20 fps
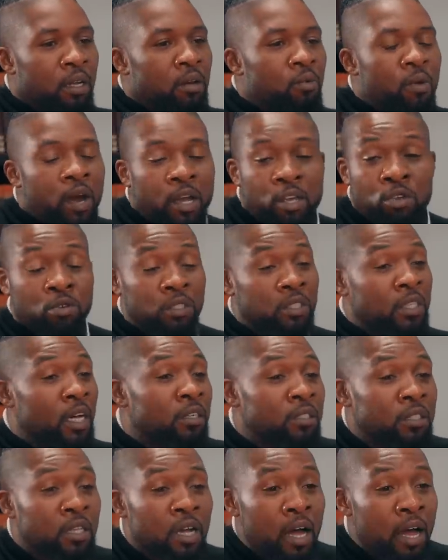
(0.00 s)
while you was
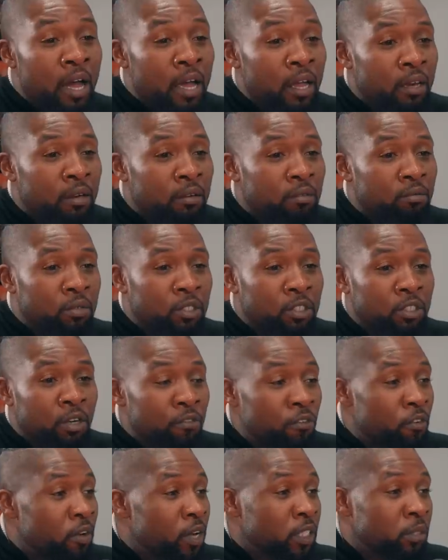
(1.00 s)
outside with your
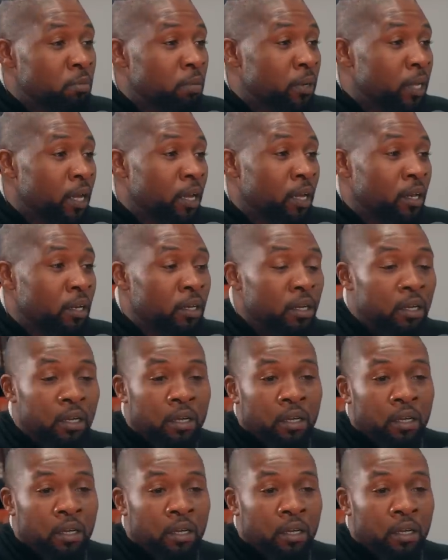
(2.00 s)
friends playing